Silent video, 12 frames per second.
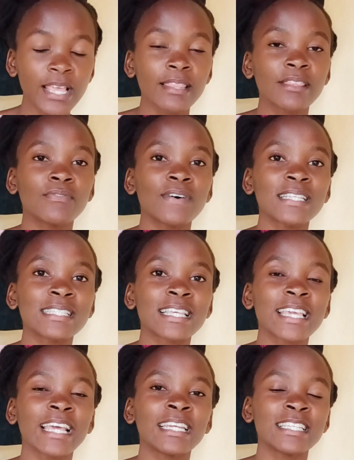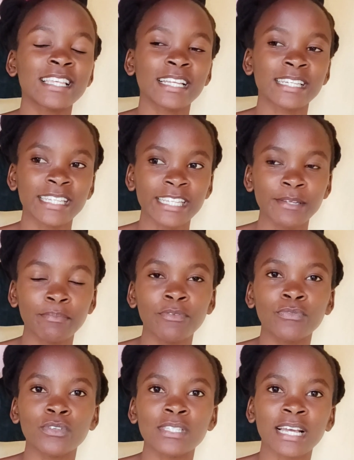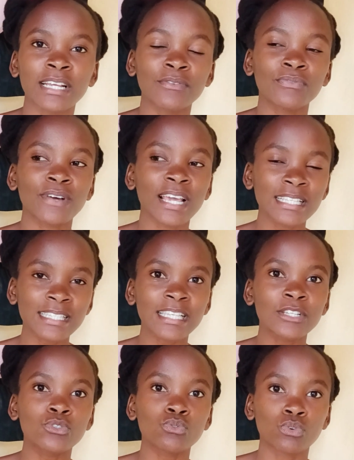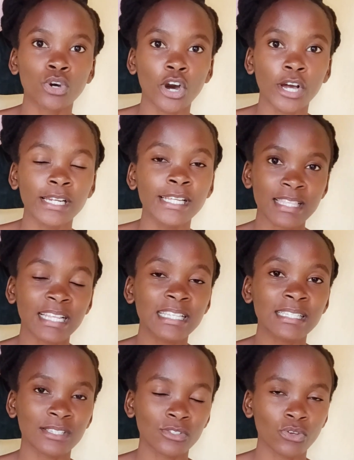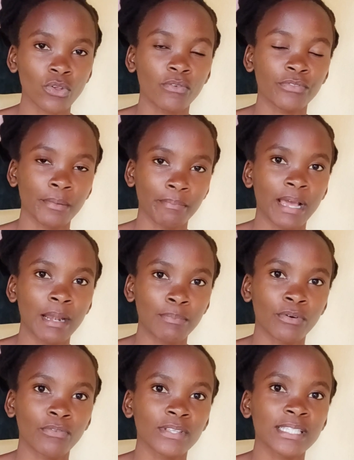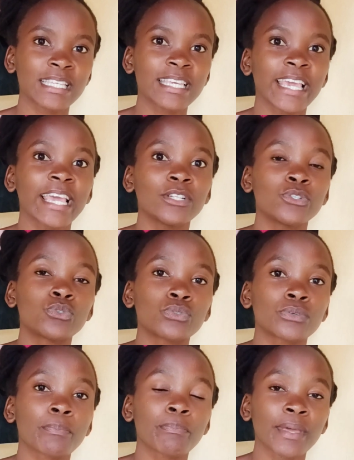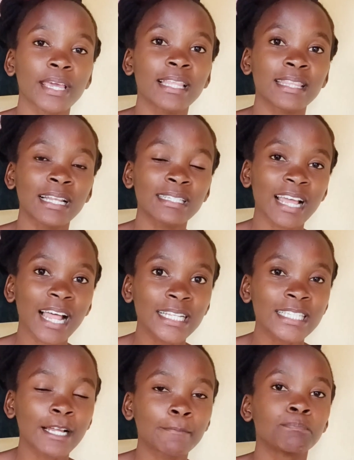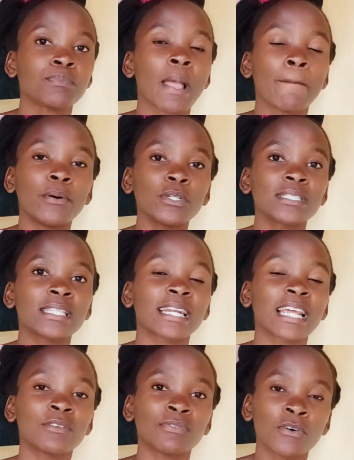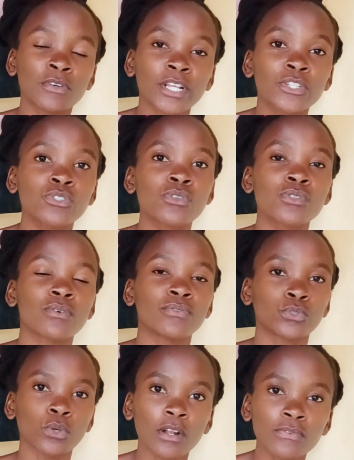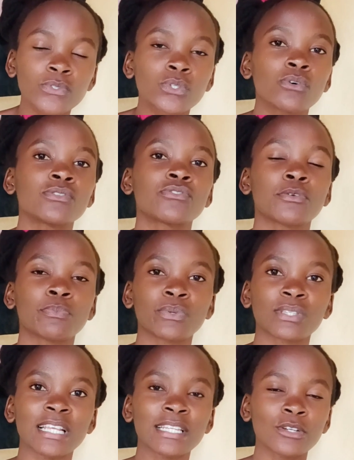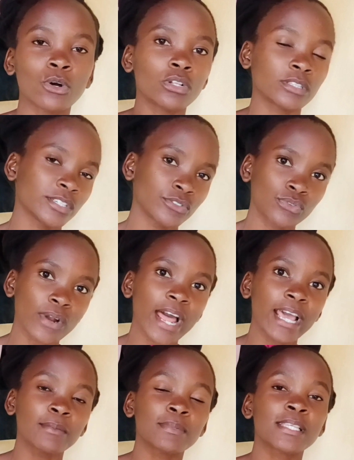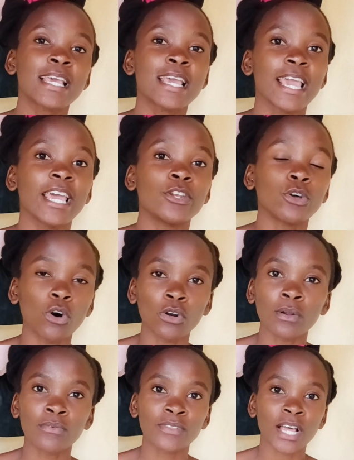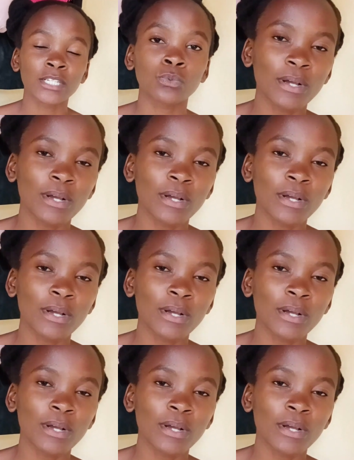The first thing Elijah did before sacrificing to God, that is the story of the Baal prophets. He had to repair that altar, put the right foundations of 12 stones representing all the tribes and all of that.